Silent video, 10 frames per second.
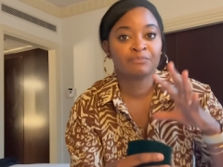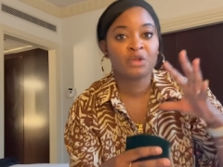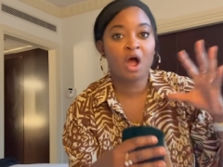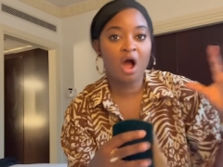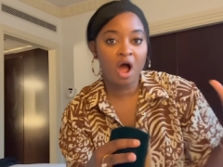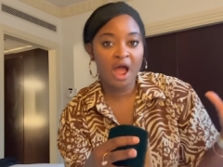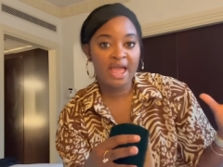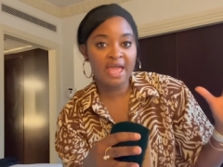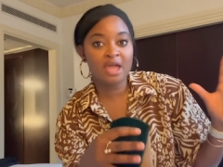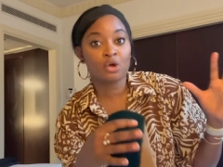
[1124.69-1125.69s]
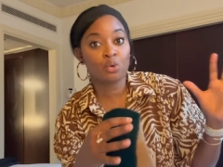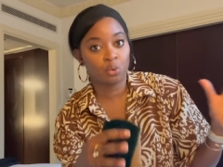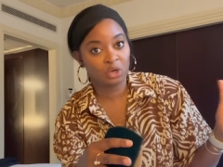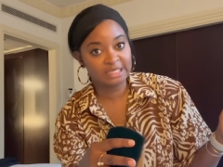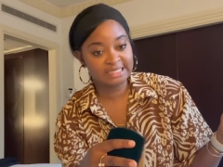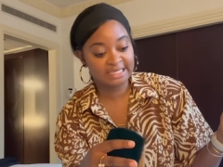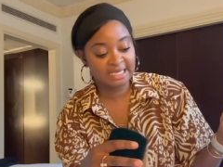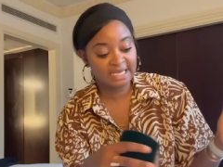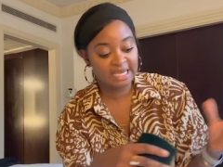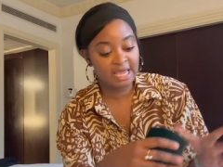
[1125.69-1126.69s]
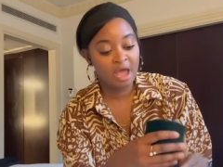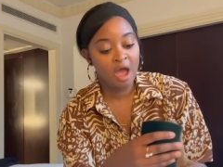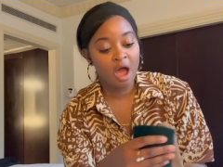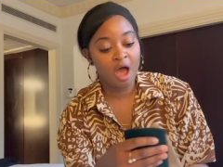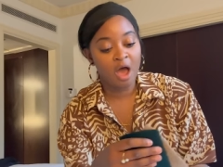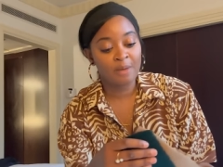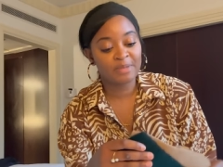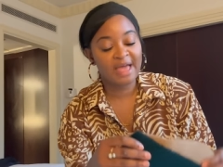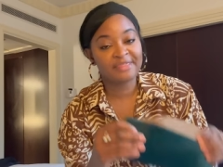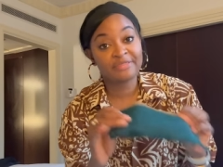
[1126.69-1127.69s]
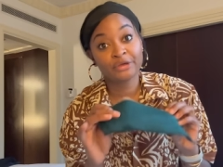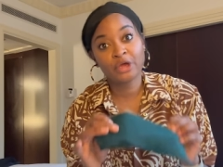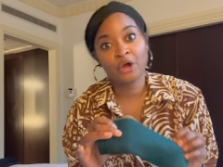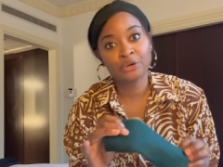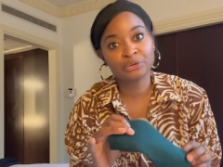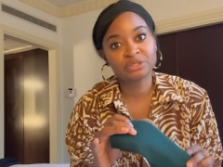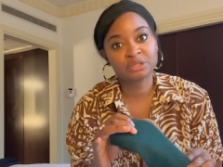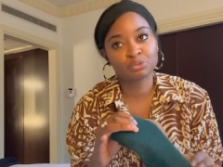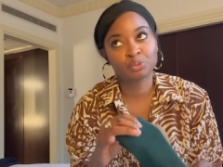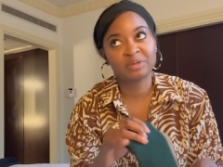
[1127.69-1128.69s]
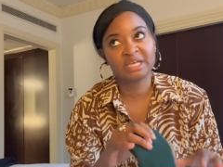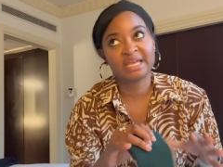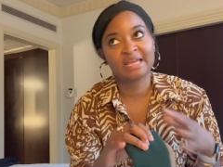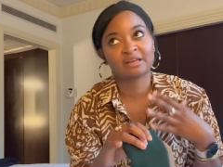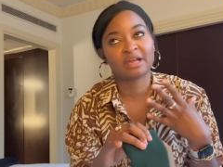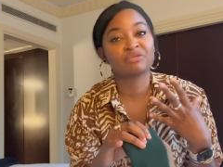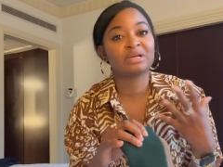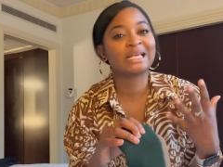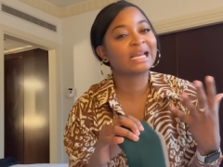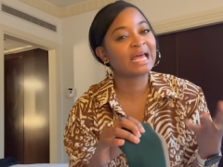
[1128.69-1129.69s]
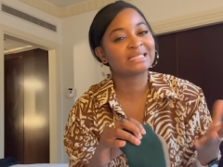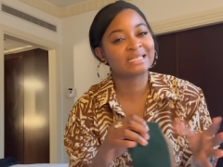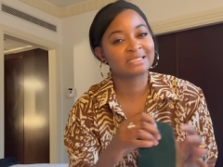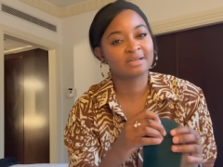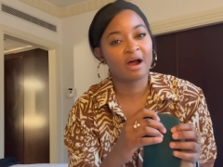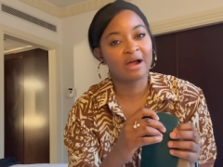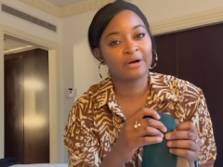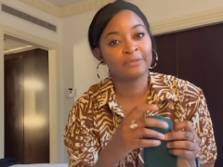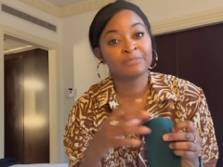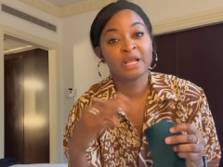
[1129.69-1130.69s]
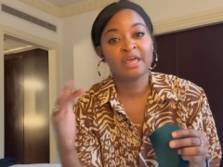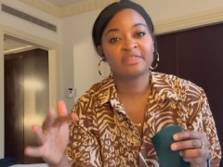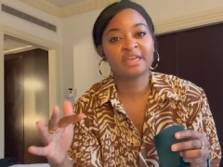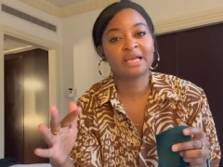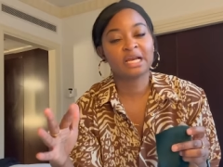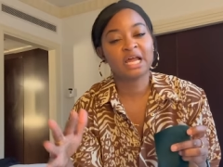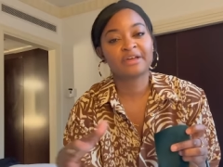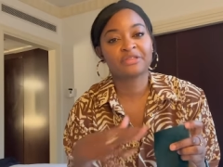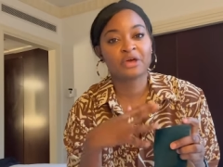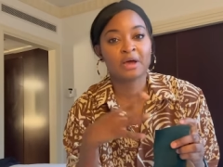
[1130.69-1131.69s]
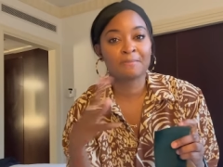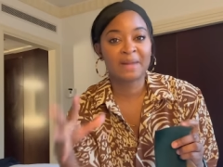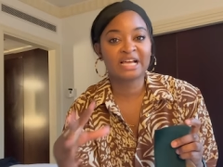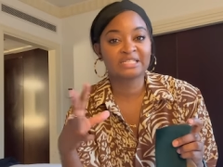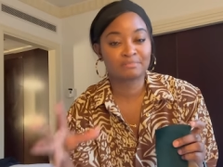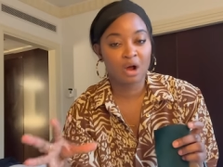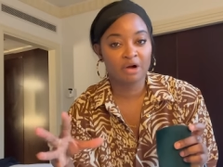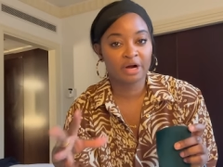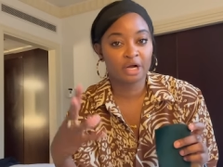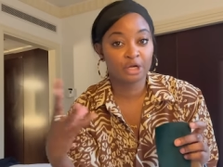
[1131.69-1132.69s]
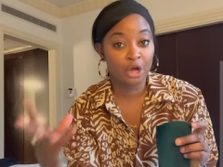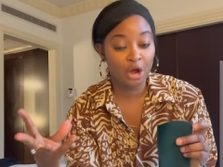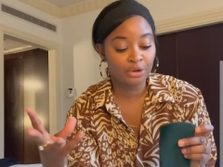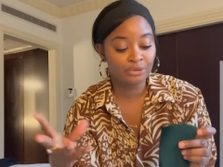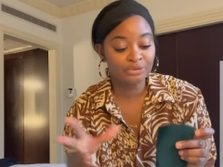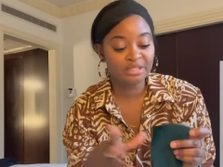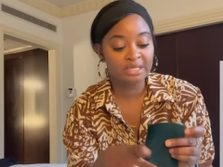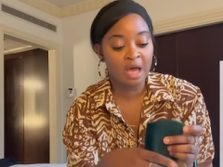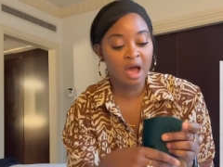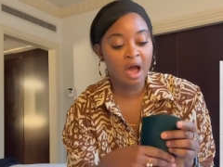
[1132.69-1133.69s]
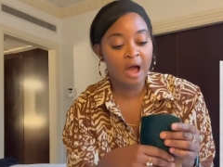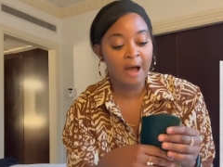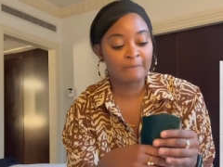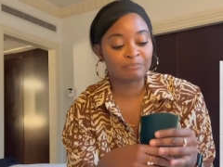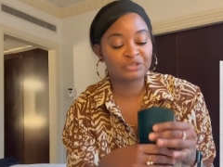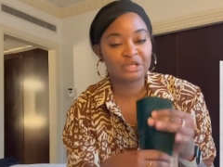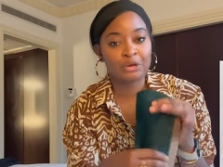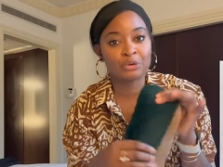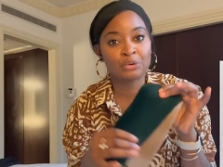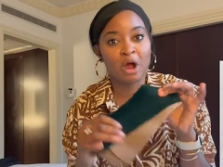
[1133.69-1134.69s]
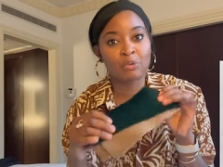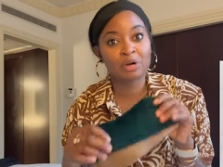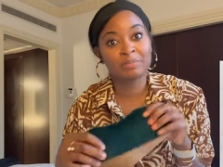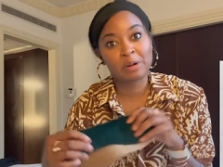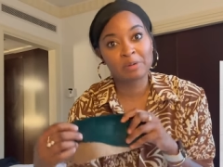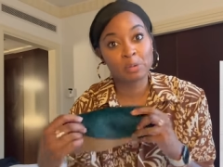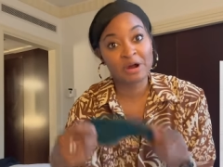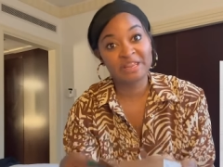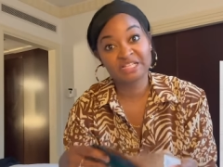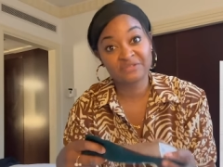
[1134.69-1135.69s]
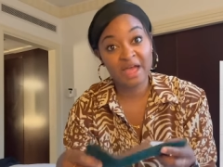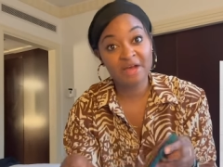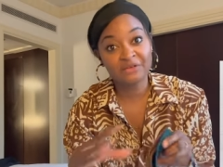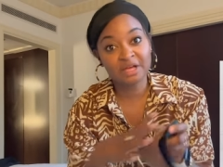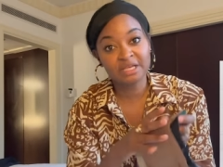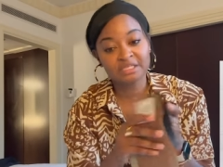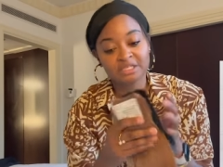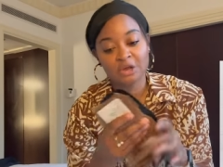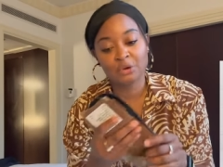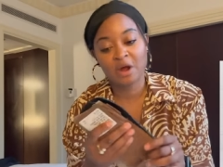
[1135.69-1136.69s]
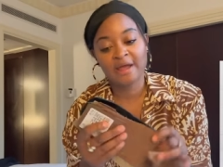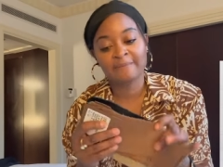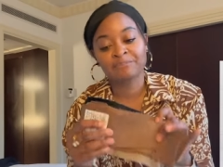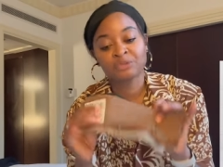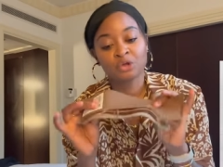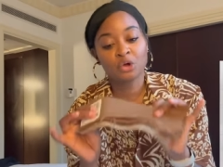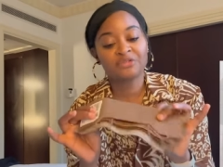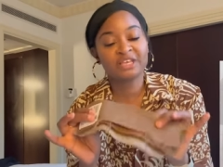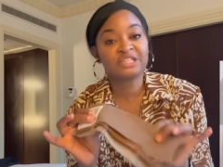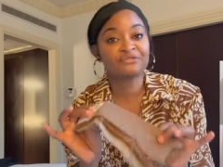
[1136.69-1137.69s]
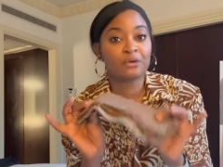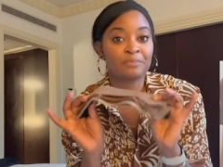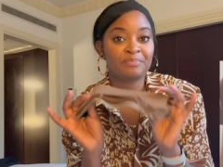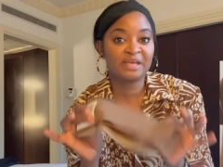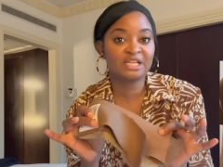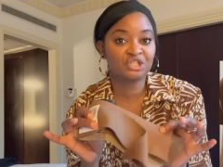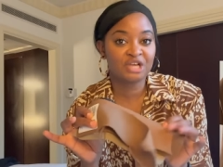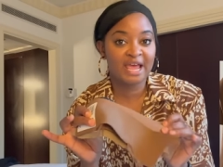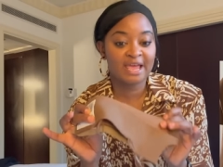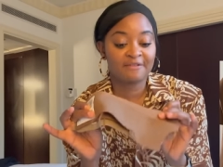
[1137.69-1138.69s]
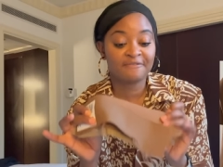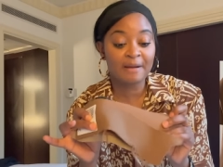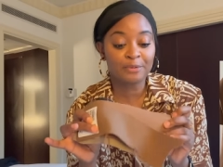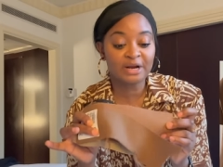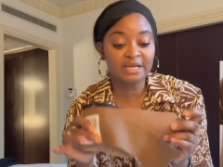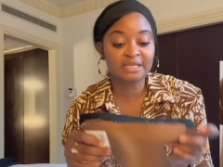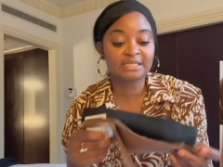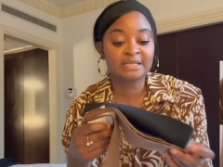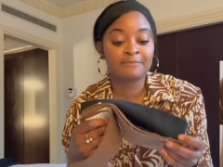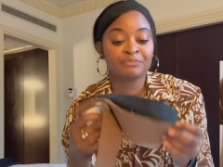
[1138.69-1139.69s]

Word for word: high quality um, and then the coat will be in like a really classic style think like the Max Mara coats um, so I want to be able to wear this forever so I got these from B&J Fabrics